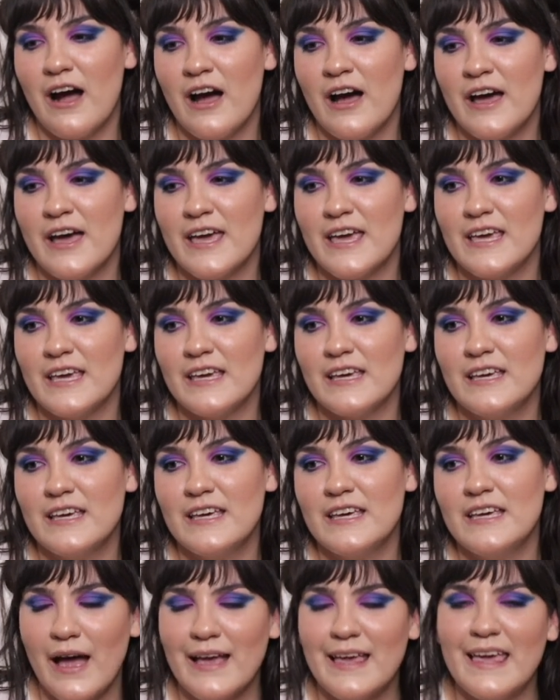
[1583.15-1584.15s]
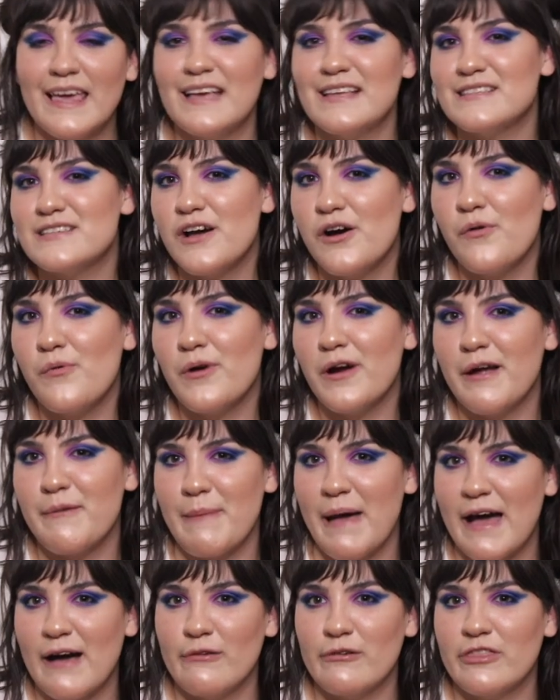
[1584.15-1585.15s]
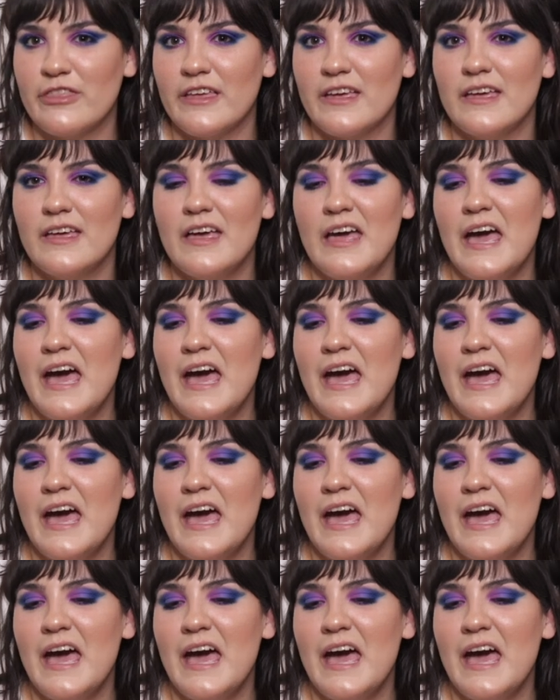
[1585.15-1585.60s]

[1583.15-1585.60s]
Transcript: I can't tell where I'm at with it.